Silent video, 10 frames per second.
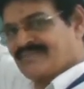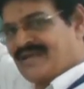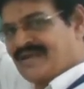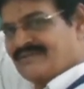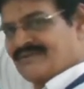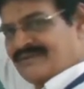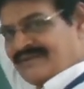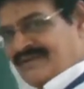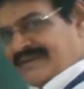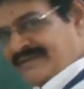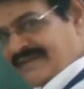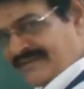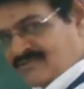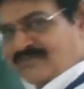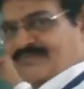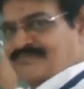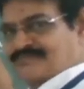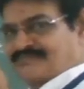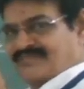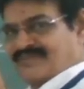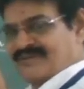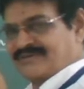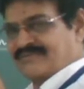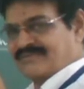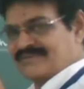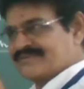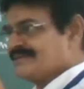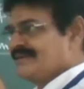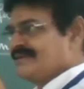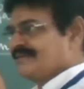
and the Danube rivers.